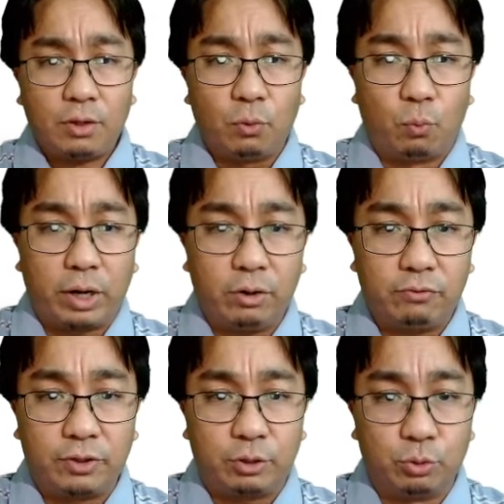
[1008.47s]

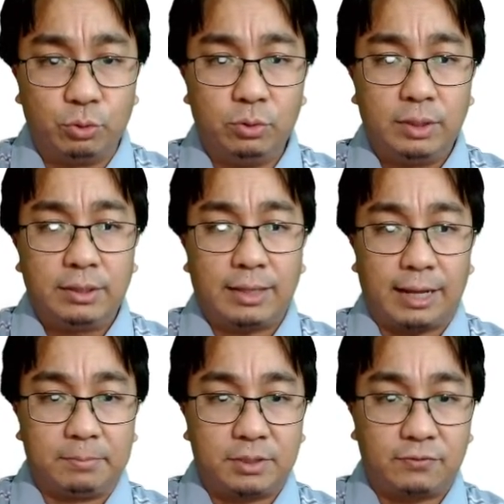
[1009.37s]
1/2
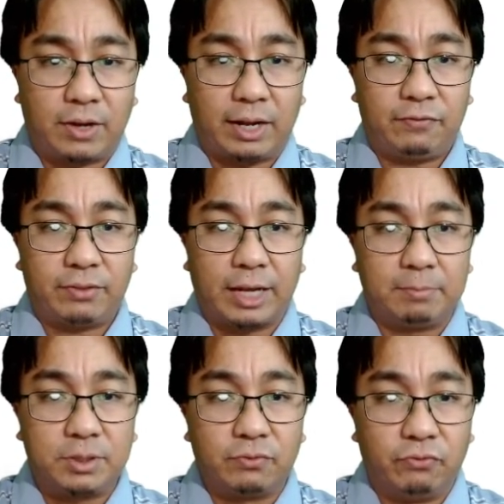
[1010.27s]
times 5
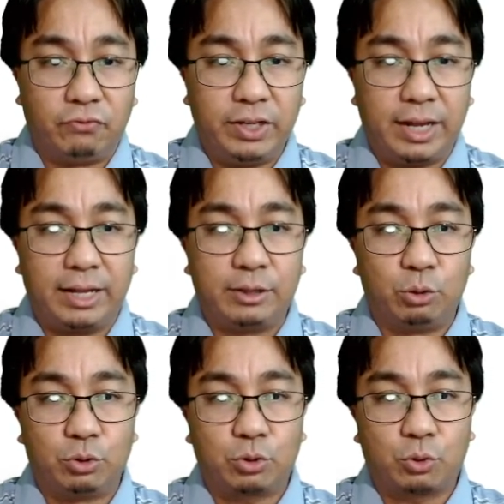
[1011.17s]
times
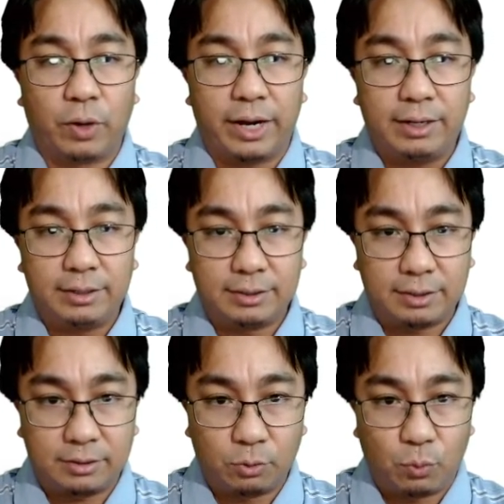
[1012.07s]
VA2 square. This
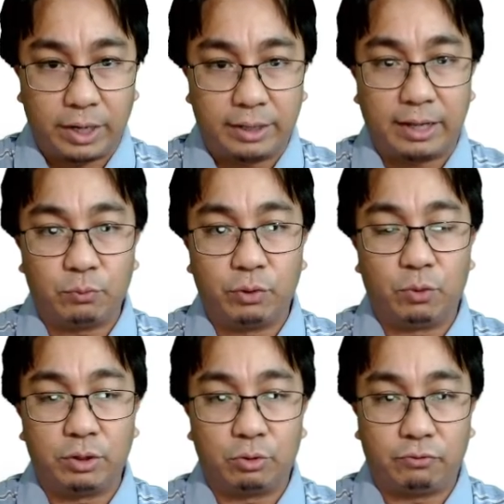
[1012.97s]
is the one that we
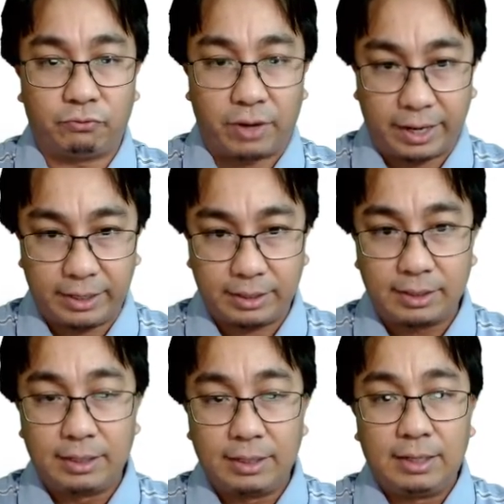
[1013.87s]
want to find,
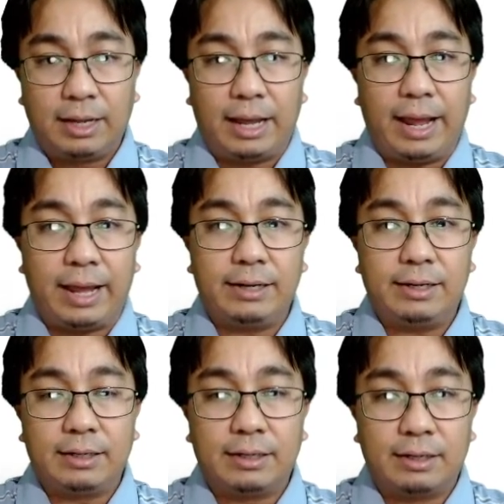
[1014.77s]
and
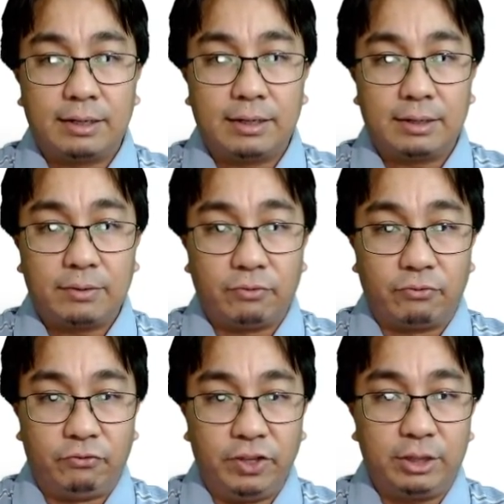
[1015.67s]

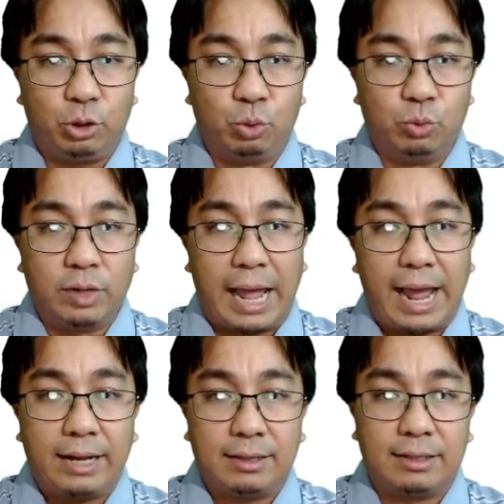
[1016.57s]
V2
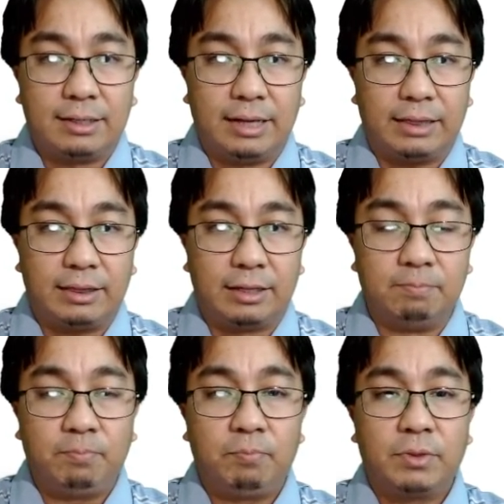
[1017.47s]
at the
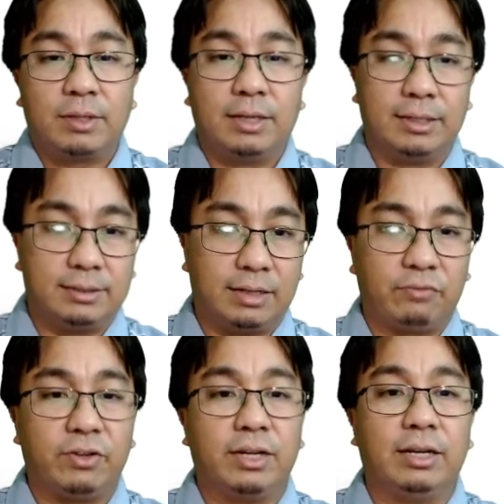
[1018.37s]
datum is
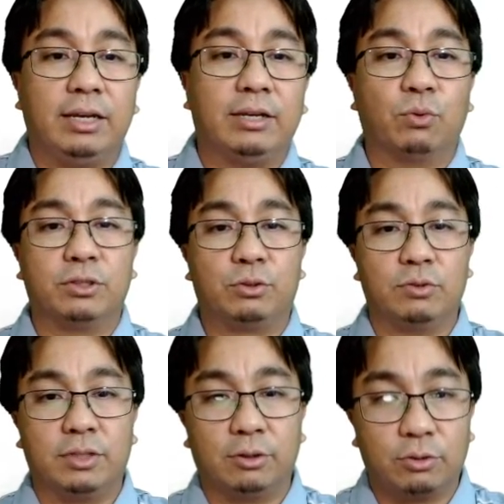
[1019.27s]
definitely equals to
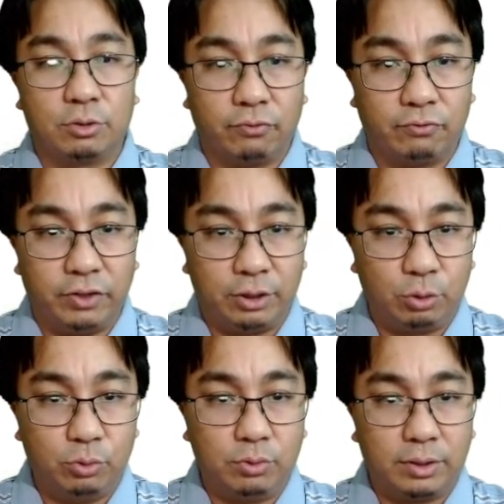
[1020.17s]
0, so
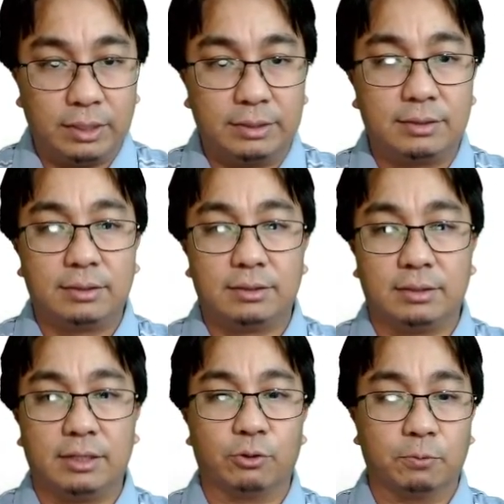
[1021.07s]
V2 is
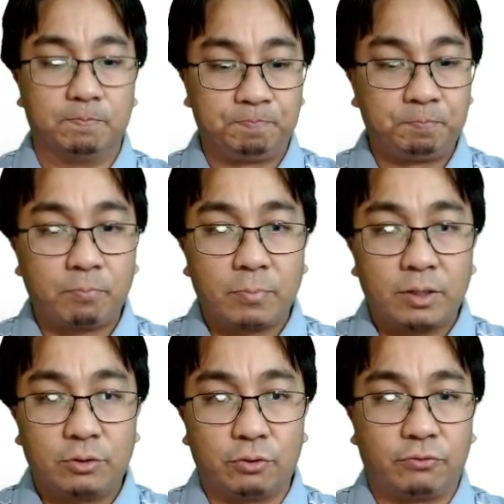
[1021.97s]
0.
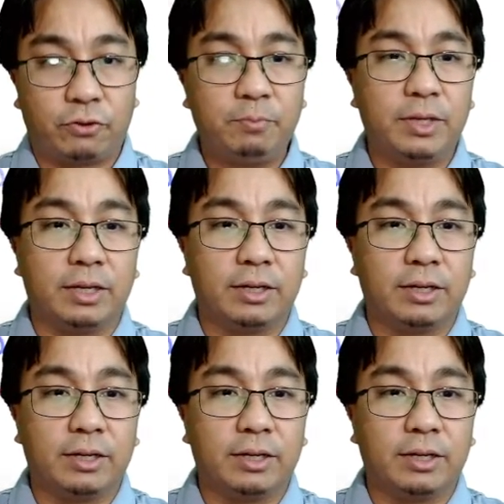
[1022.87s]
So from here